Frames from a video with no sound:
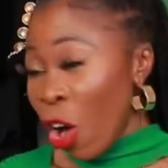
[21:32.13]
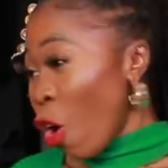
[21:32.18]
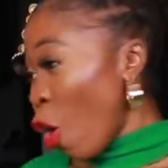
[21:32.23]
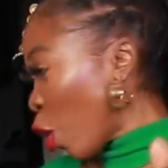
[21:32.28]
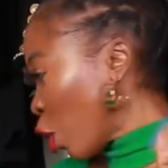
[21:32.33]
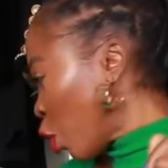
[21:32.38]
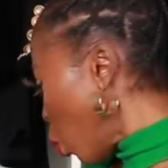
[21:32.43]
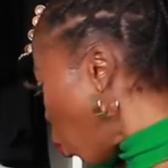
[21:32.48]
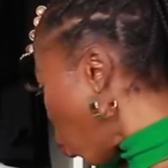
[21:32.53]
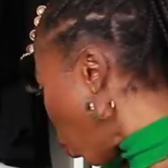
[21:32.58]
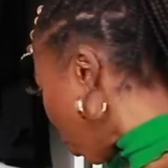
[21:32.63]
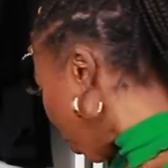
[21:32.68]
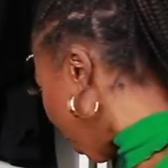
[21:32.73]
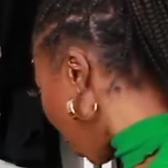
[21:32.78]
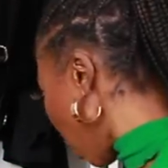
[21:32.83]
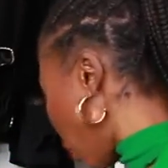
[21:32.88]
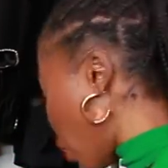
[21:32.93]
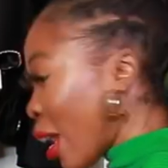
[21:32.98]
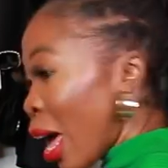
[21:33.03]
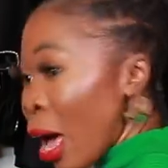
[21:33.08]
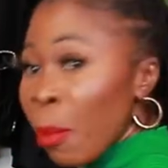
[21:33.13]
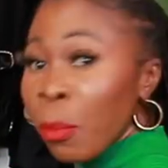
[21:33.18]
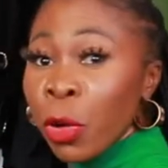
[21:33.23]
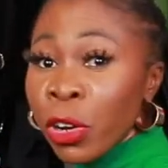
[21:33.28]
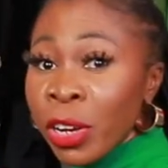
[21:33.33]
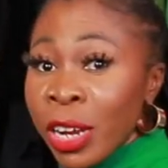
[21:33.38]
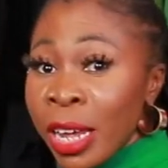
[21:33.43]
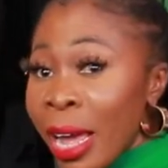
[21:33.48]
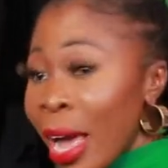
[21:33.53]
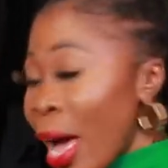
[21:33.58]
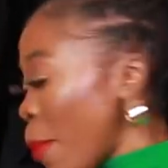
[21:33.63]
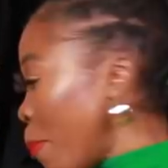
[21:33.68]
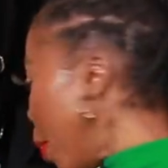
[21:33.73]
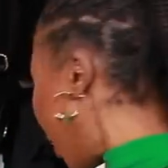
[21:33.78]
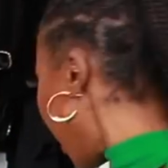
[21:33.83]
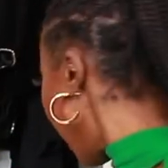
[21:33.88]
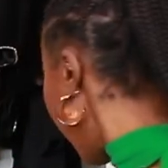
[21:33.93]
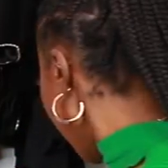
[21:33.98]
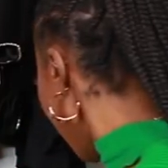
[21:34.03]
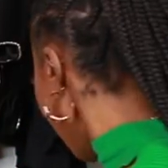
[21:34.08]
Hold on one second. I'm going to grab
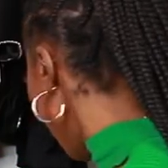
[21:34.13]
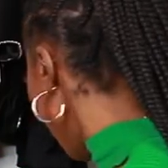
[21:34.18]
it. It's